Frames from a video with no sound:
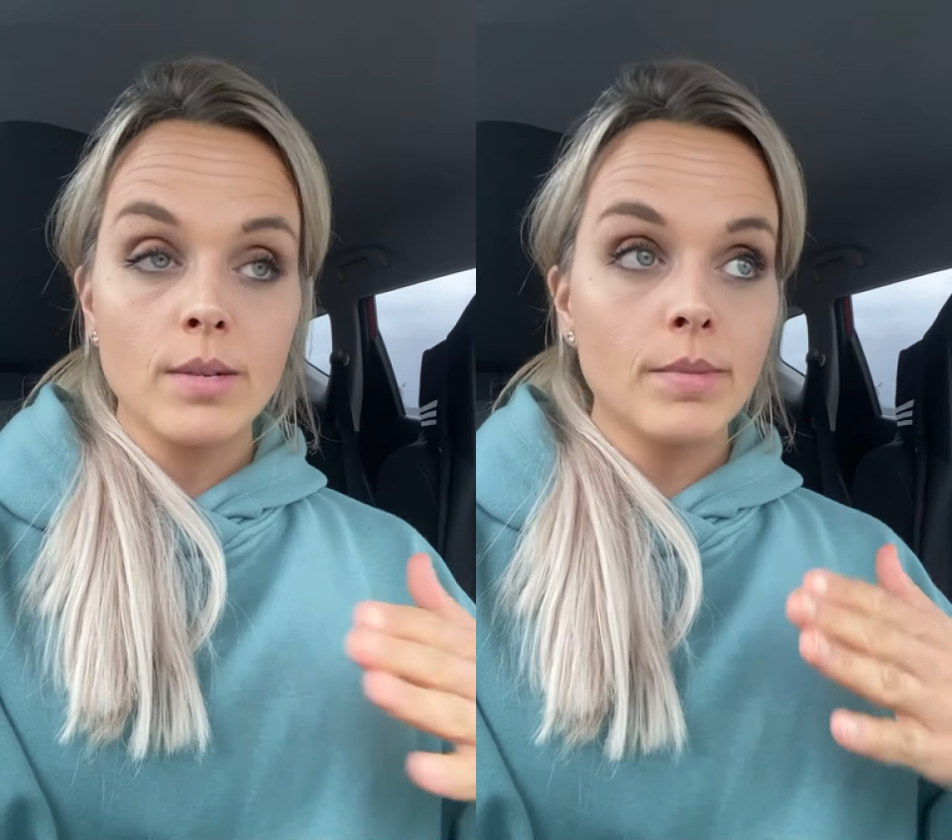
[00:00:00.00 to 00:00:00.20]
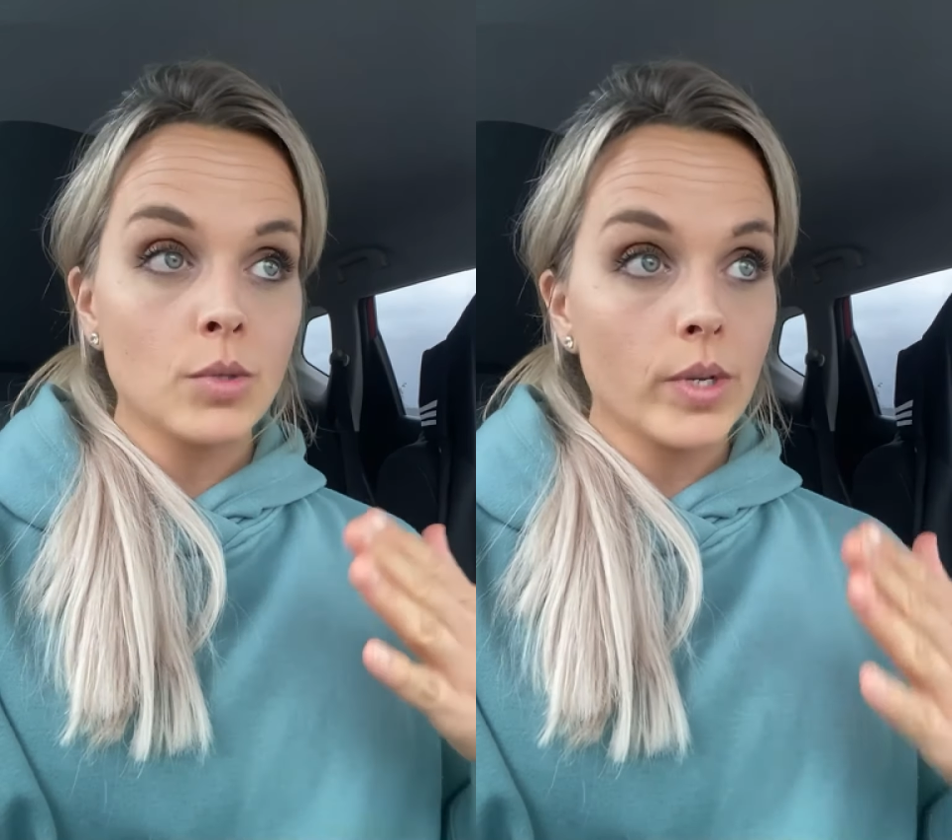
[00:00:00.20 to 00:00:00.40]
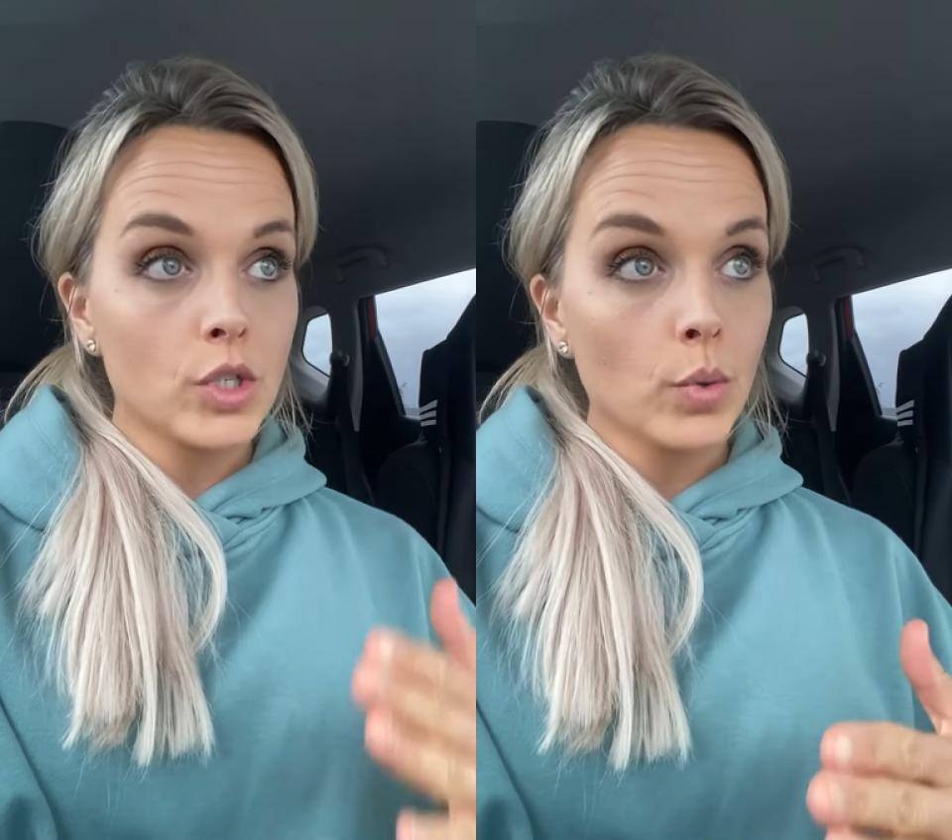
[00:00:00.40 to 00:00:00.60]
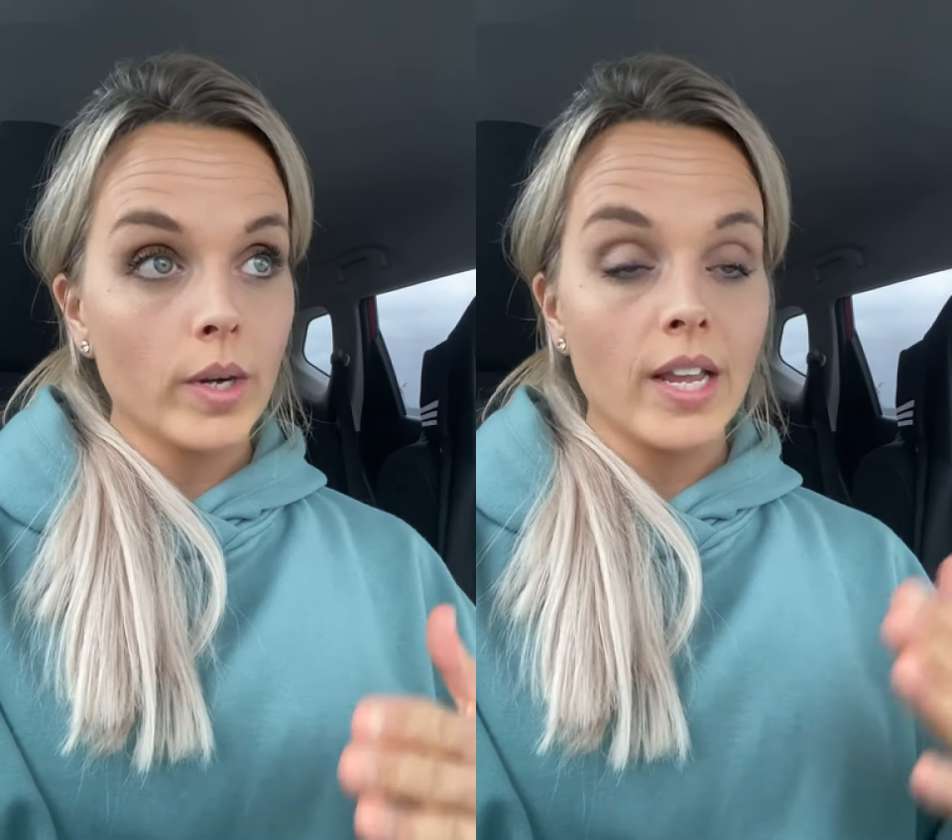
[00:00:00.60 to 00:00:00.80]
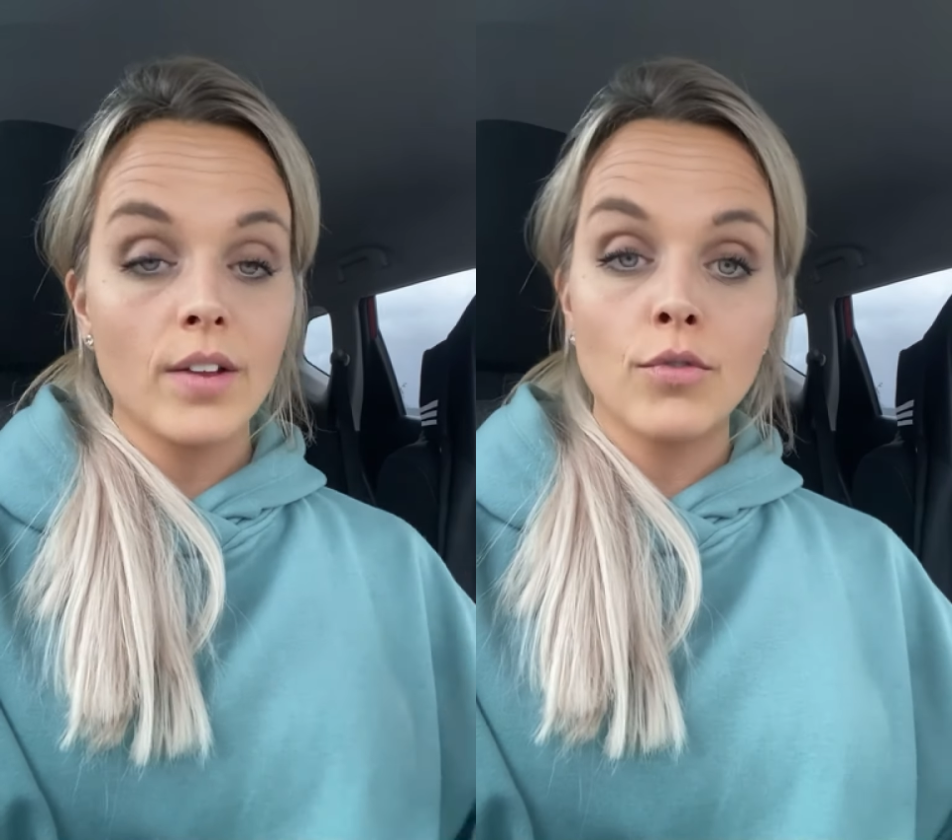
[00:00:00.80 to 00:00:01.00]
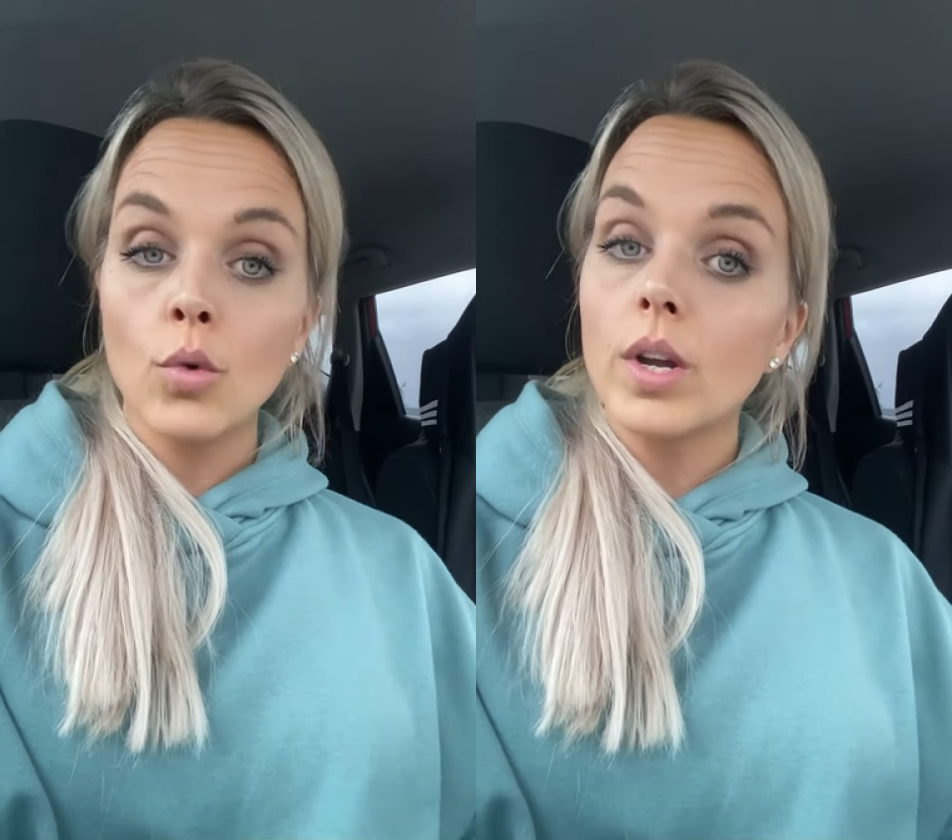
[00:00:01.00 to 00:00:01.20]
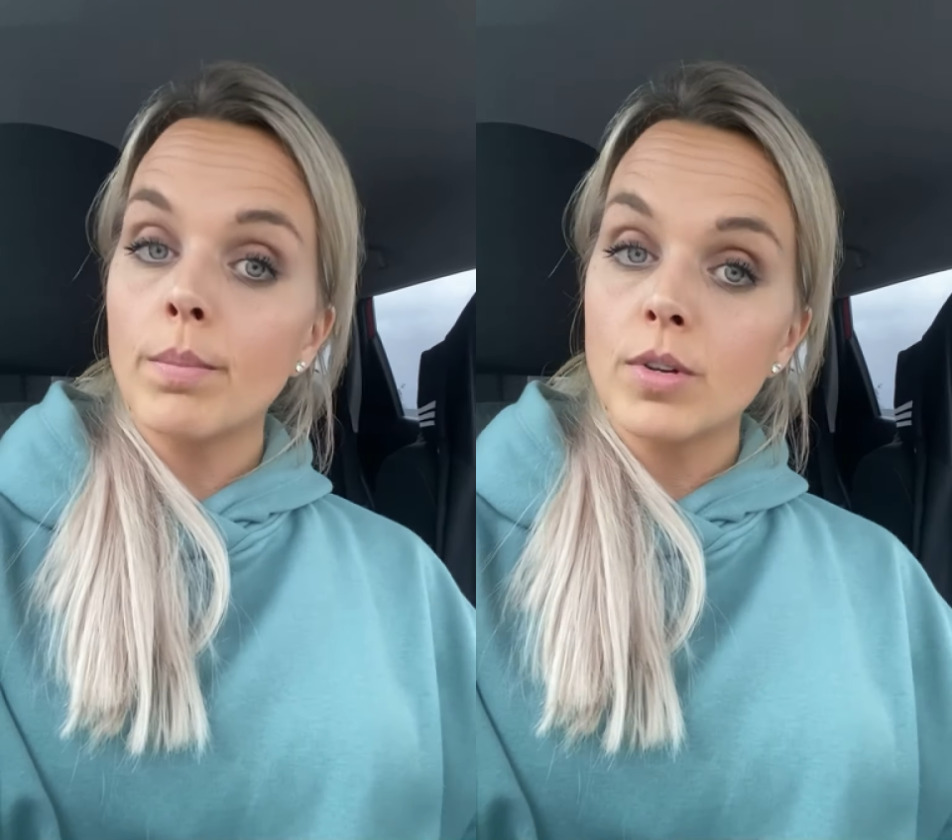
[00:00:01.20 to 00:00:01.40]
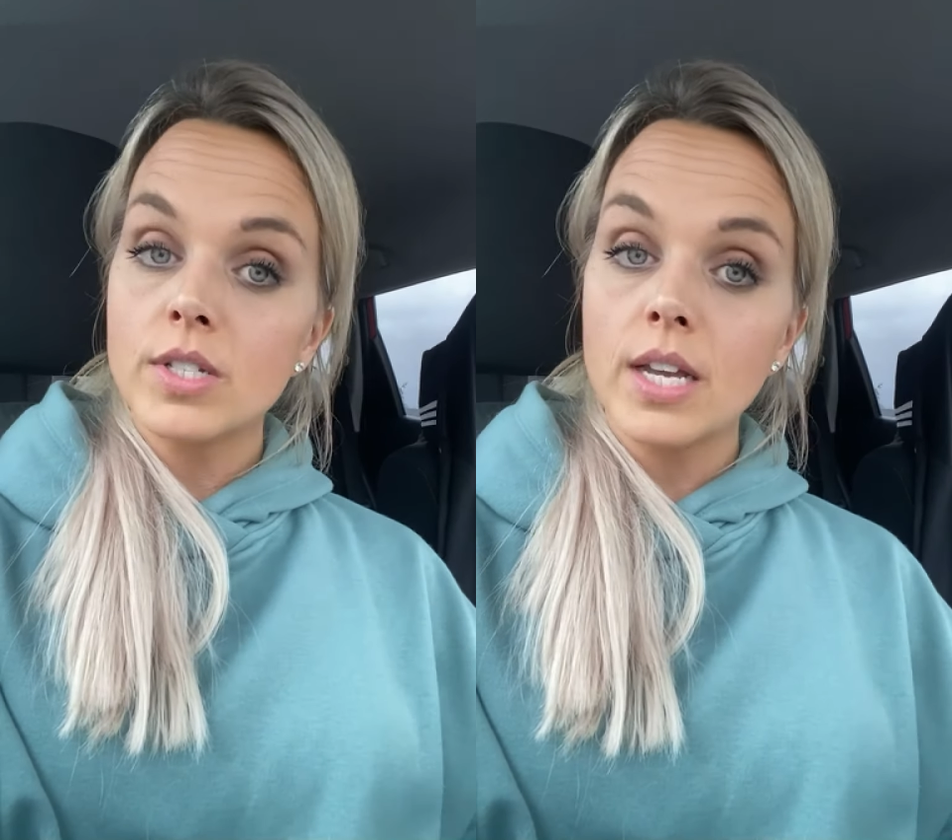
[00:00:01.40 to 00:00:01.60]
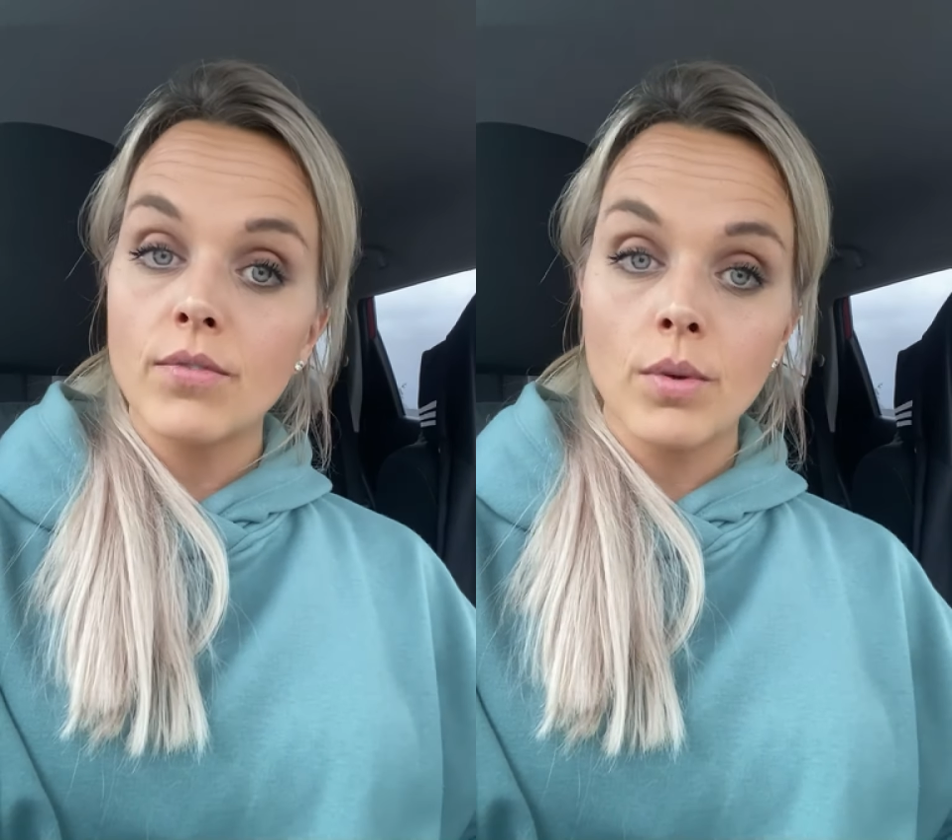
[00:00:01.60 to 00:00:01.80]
between 20 and 40%